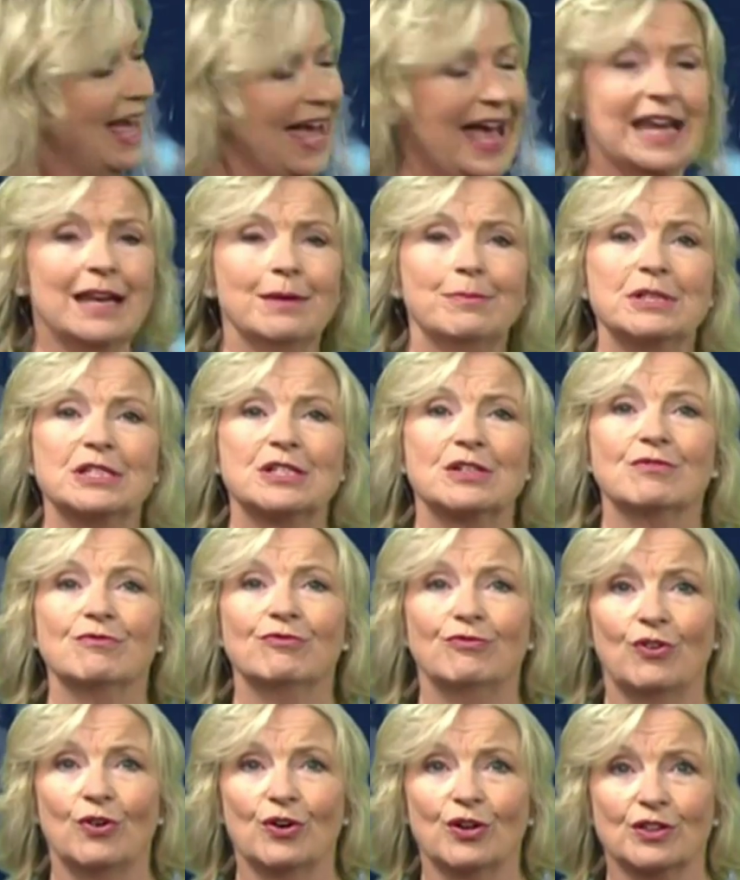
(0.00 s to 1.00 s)
any mist and
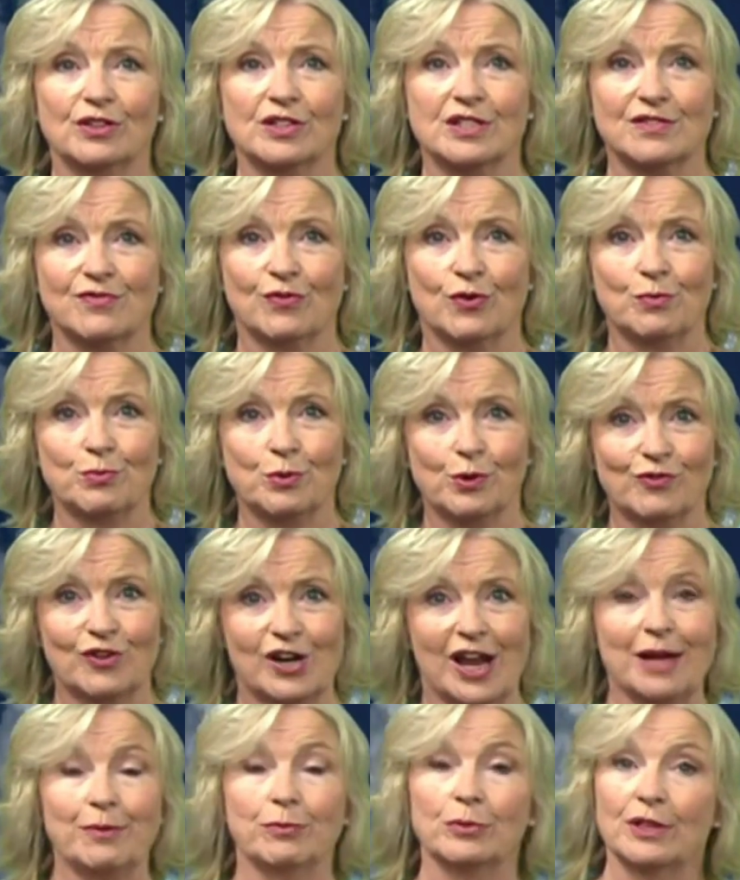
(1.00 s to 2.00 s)
fog that's formed
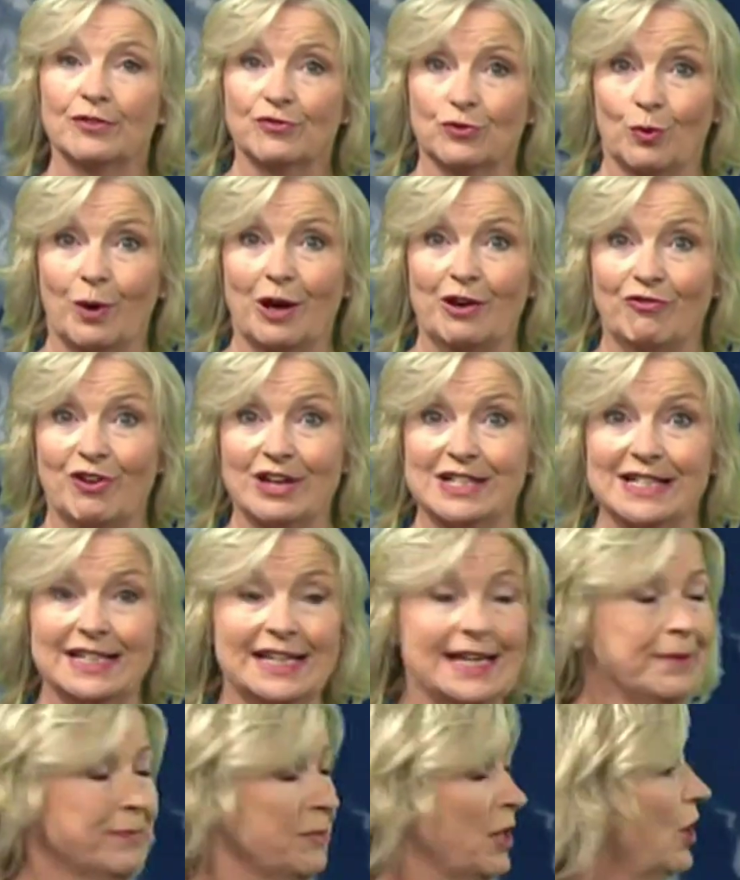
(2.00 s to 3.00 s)
overnight will lift quite
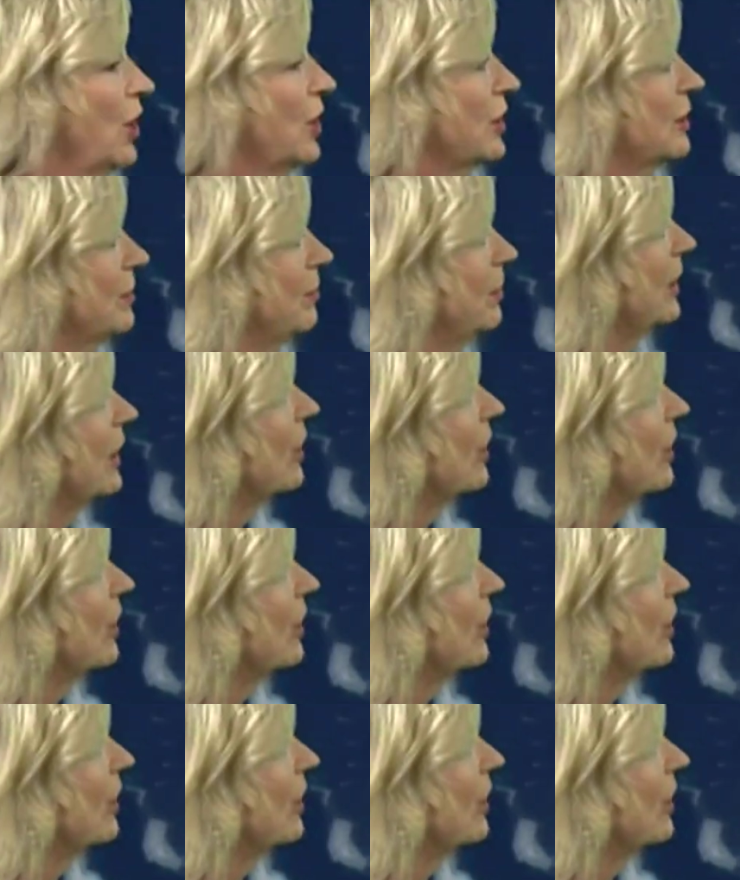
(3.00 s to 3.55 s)
readily. There'll be a